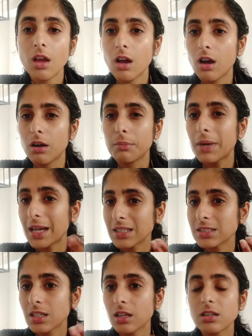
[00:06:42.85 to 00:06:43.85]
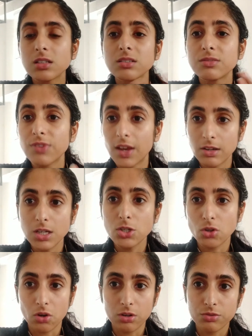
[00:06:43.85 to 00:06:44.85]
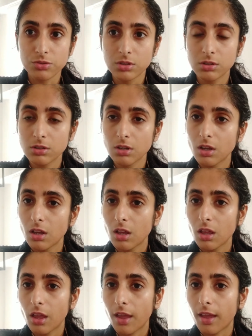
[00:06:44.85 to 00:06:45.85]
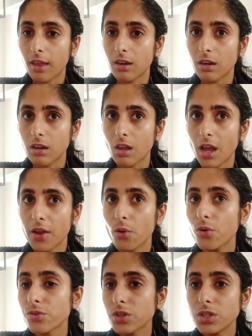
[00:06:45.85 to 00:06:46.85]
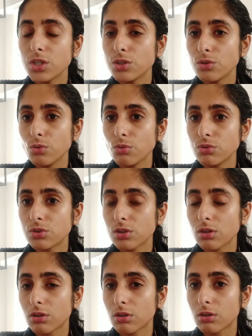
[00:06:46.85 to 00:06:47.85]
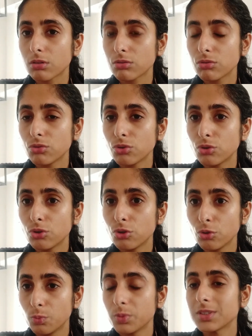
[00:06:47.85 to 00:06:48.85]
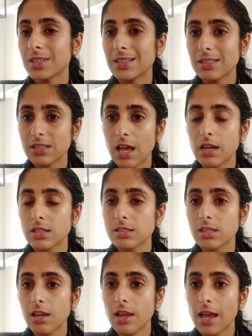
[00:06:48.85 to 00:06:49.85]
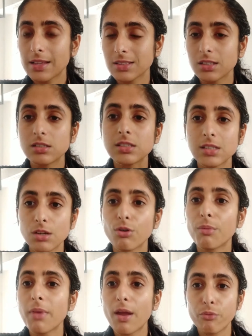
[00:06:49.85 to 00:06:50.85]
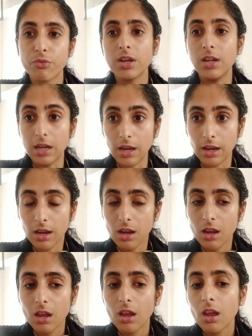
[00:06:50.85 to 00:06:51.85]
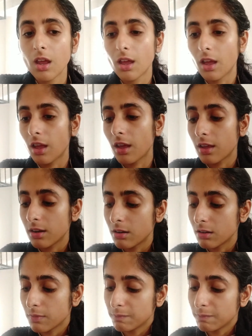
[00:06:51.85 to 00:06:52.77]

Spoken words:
My skin is very tolerant, and I already use a 2% salicylic acid serum every day, and